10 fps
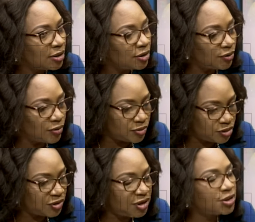you know,
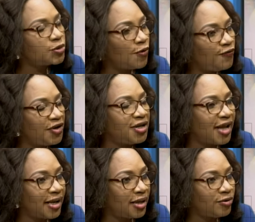during this
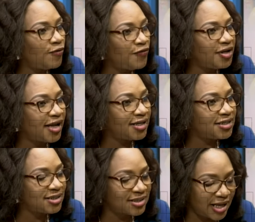COVID
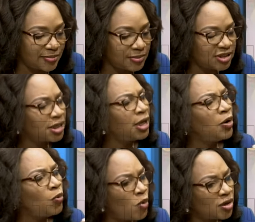nineteen time.
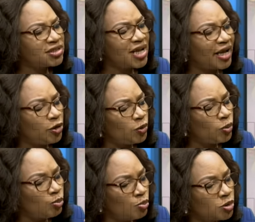What are
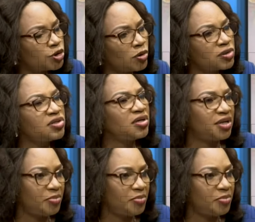you most concerned